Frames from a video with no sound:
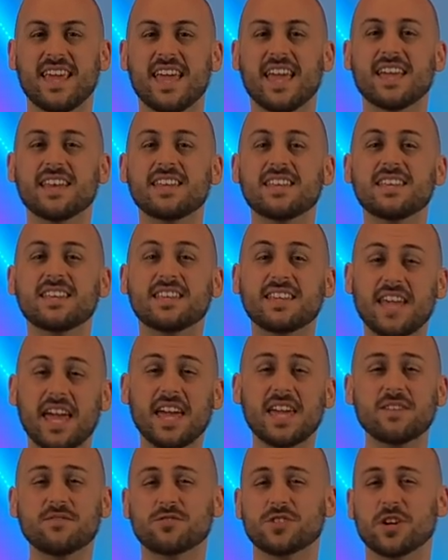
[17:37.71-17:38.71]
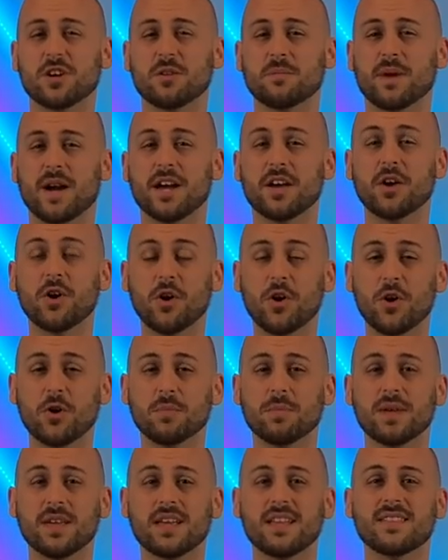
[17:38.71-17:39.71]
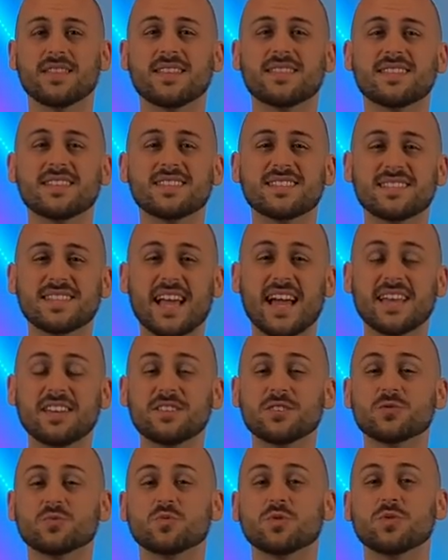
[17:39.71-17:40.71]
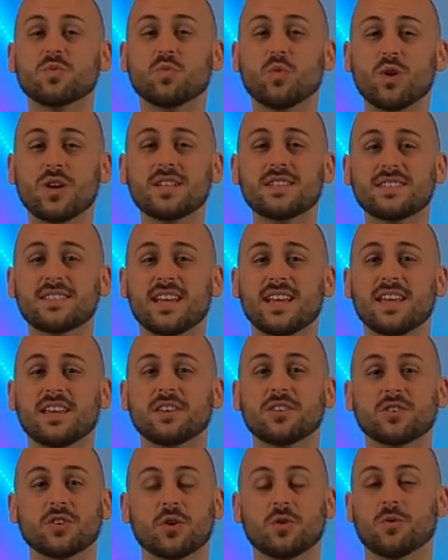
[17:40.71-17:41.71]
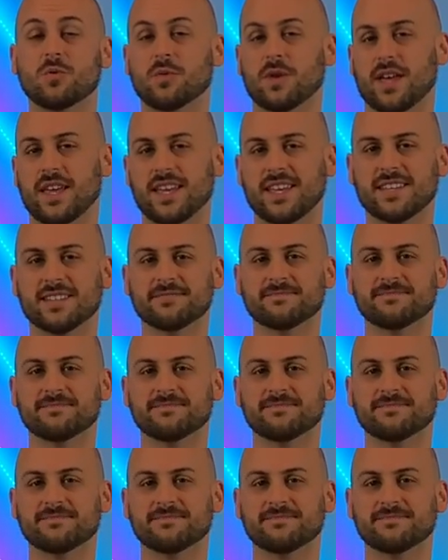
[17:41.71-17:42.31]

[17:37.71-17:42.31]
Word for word: and he gave Jeremiah hope that the sadness would one day go away.